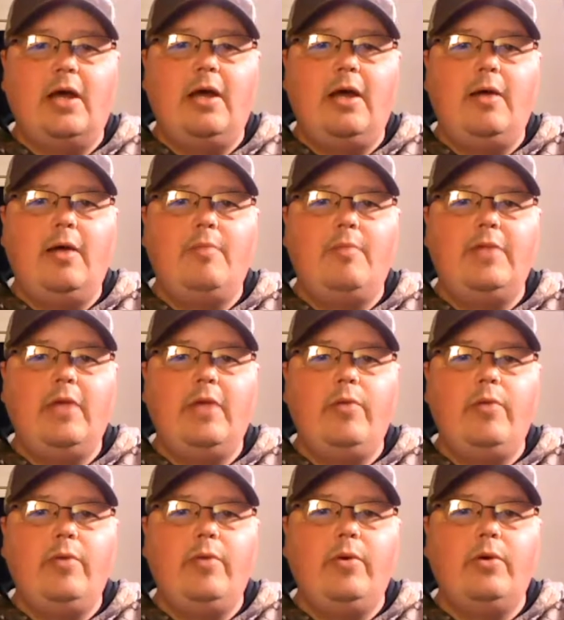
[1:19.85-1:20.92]
then
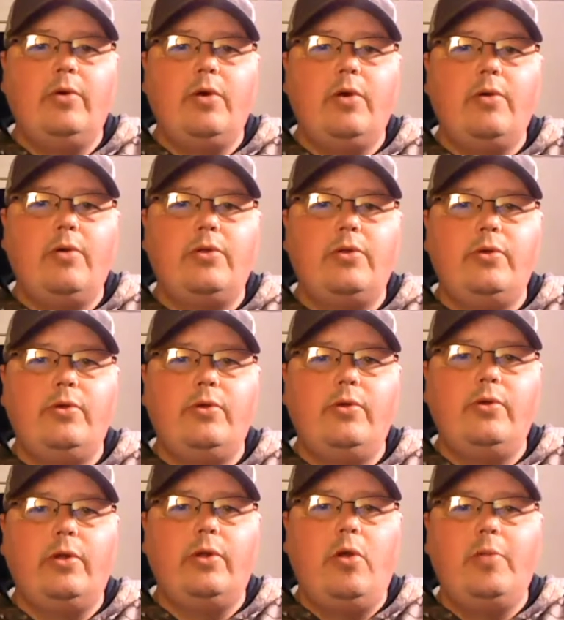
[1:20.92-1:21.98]
we will go
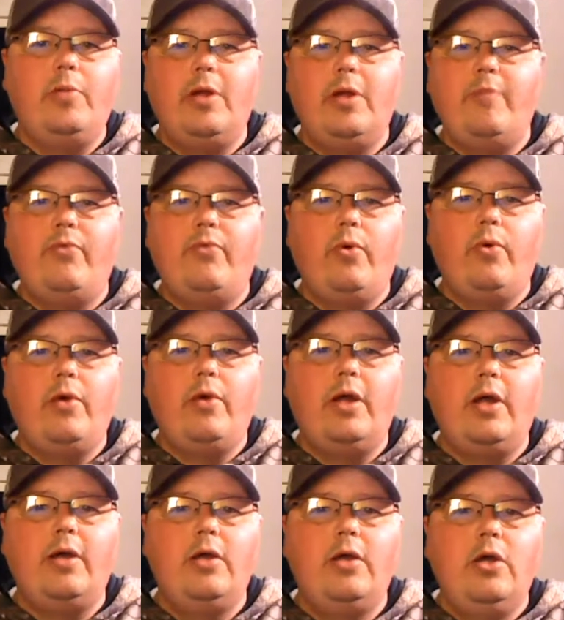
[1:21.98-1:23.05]
through and open it up
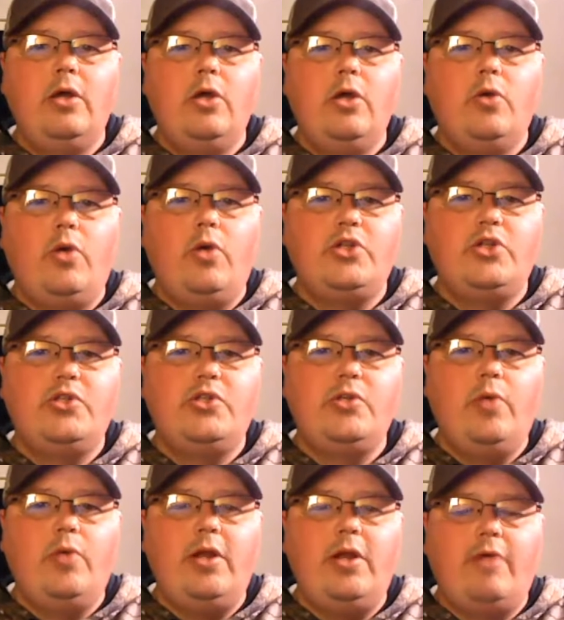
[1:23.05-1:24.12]
for questions
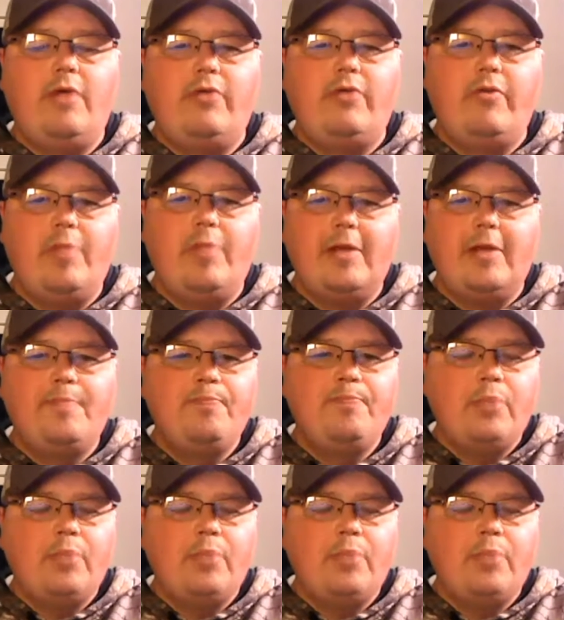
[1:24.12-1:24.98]
and whatnot for everybody.